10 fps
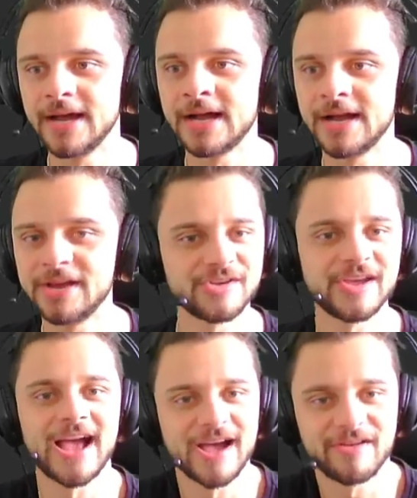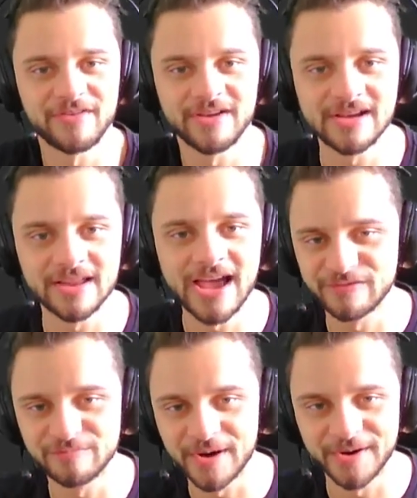you're gonna have a
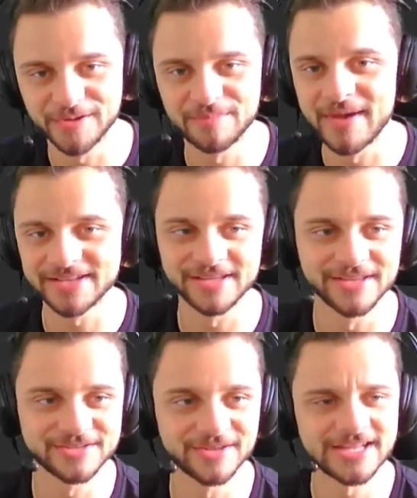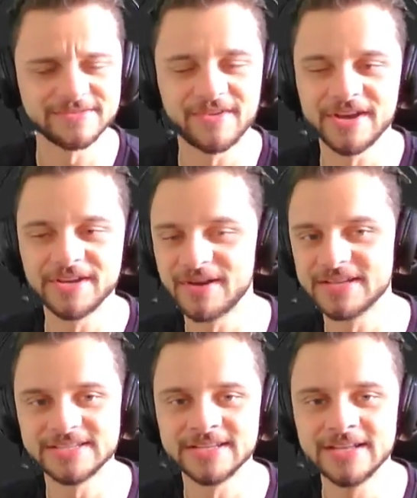life bar automatically. So that's very
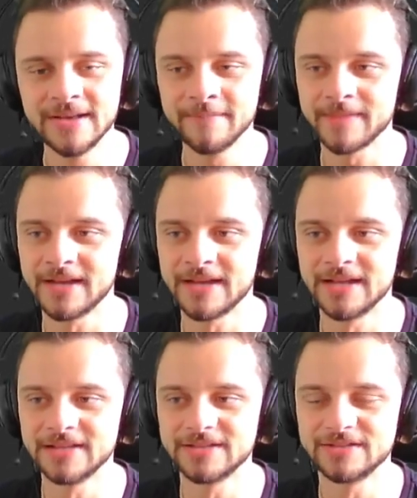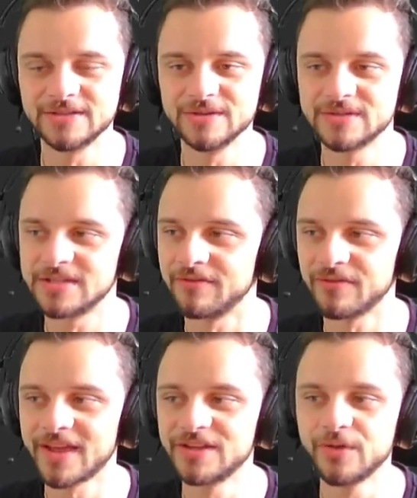interesting to do
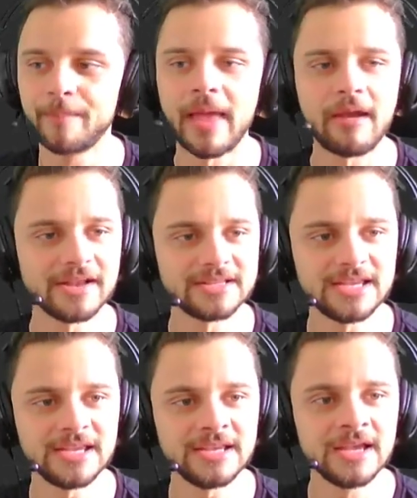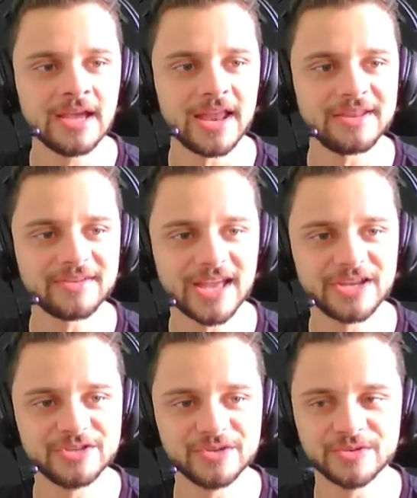stuff. You can do parenting, and you
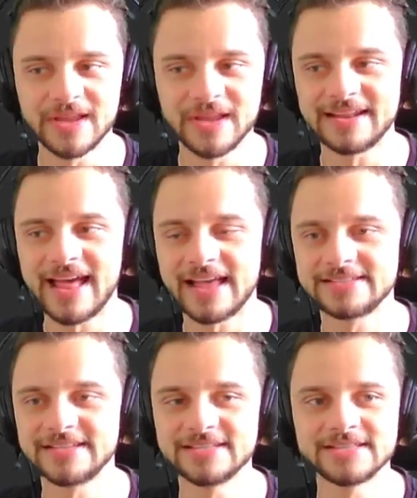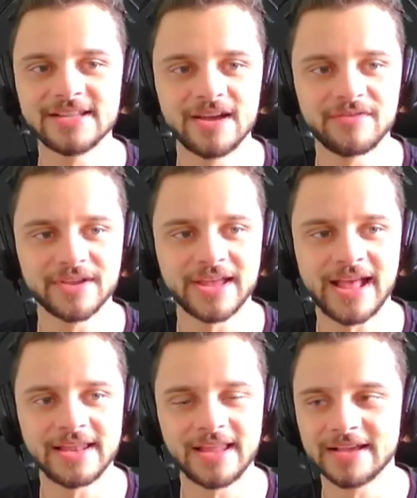can do like nested stuff. You can
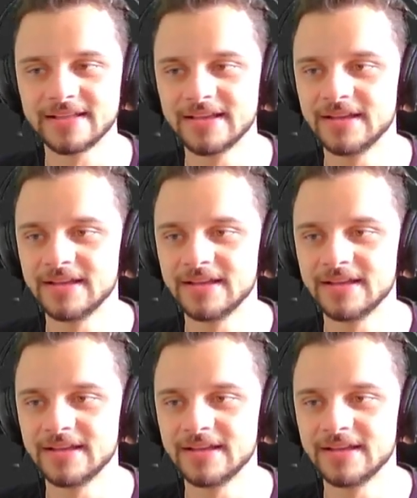add like